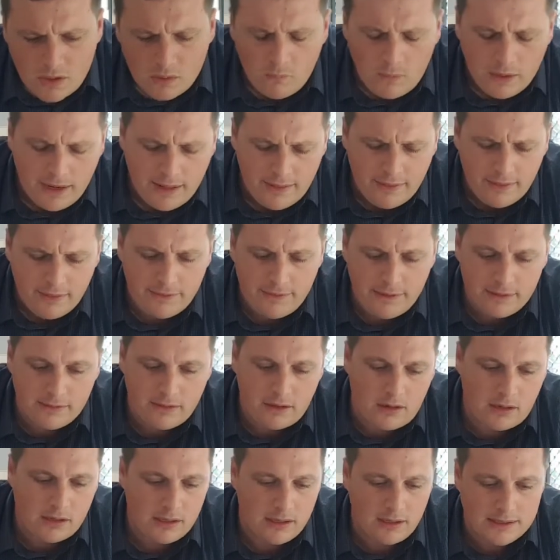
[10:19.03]
One other thing
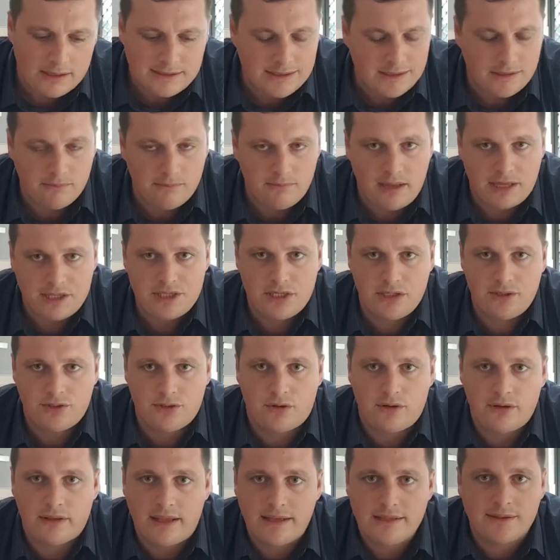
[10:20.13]
that I didn't mention
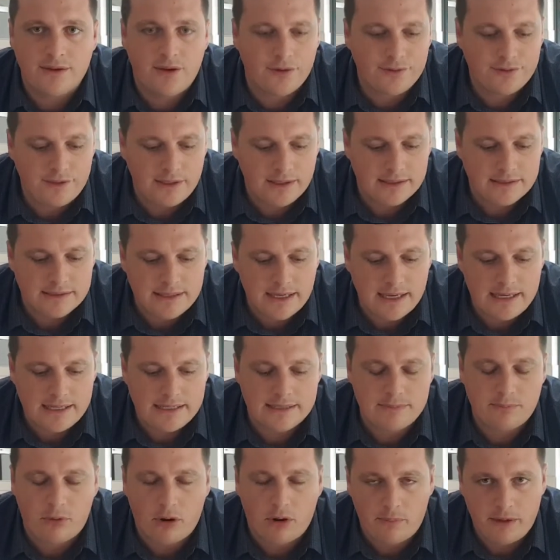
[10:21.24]
during these costings
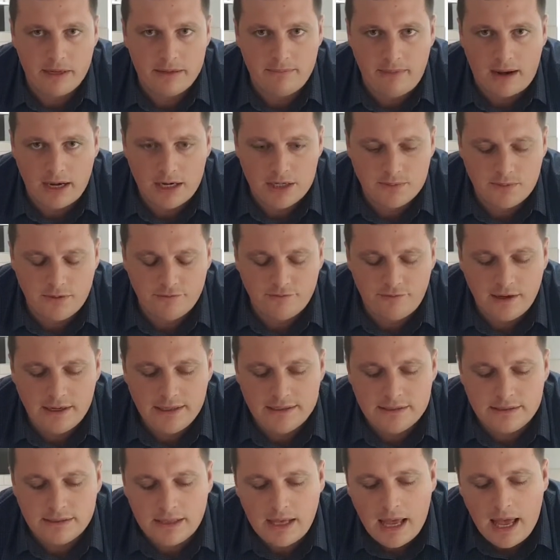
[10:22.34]
is property management
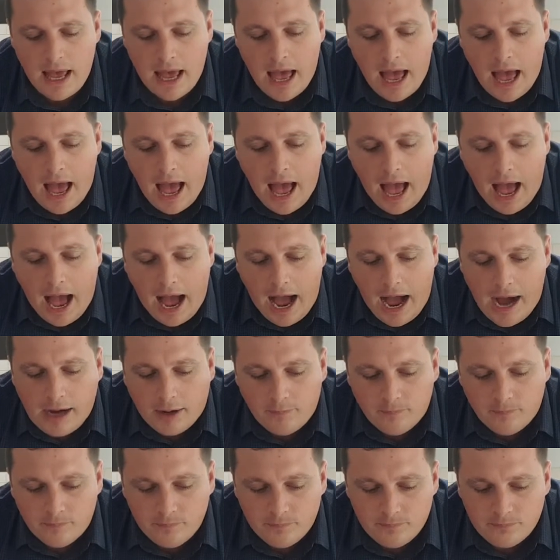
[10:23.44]
fees.
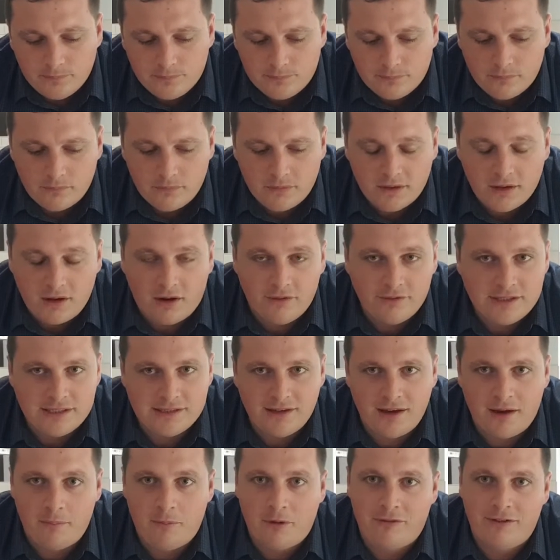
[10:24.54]

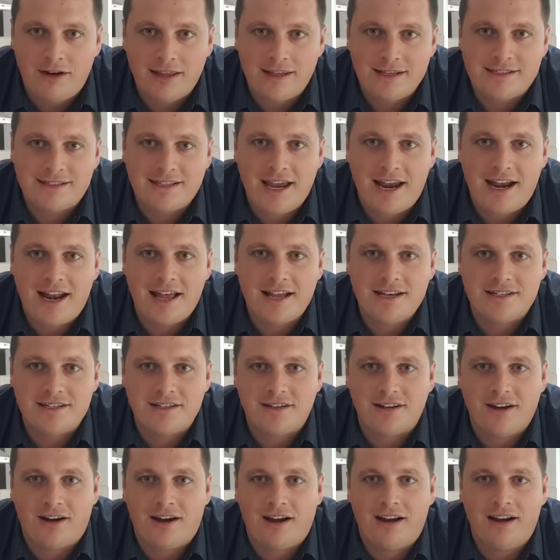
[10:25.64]
Obviously I'm a real estate
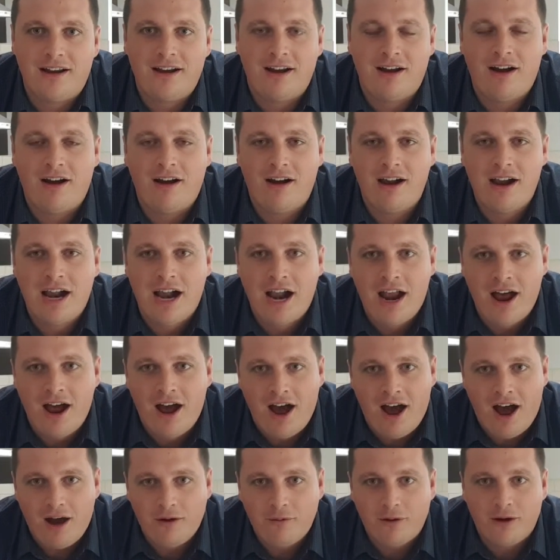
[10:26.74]
agent.
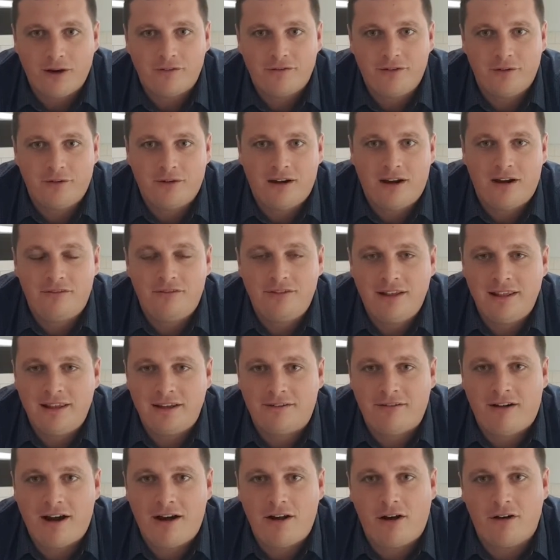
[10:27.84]
I work for a really
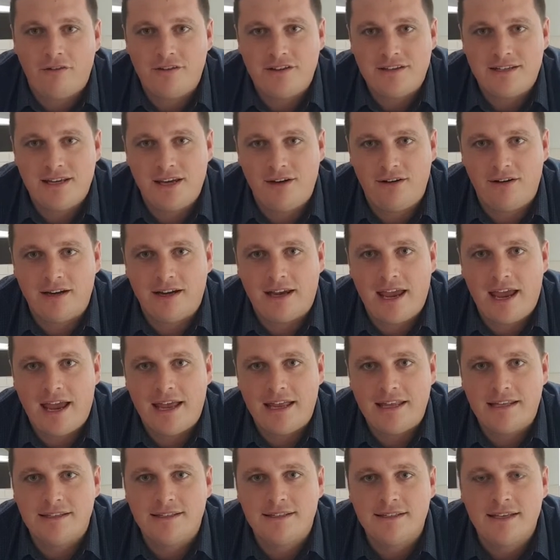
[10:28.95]
great office here in
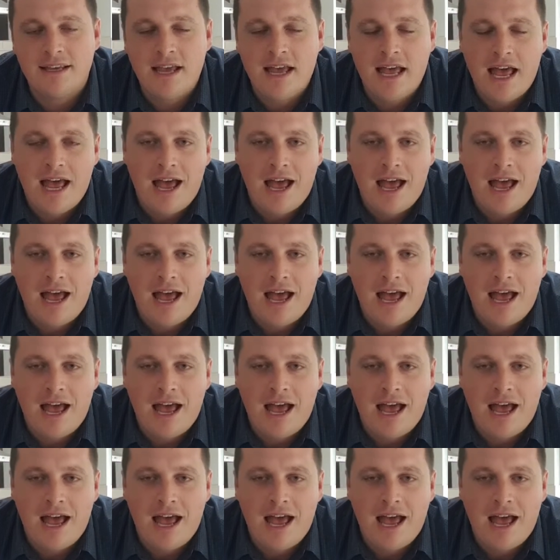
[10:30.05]
Cairns.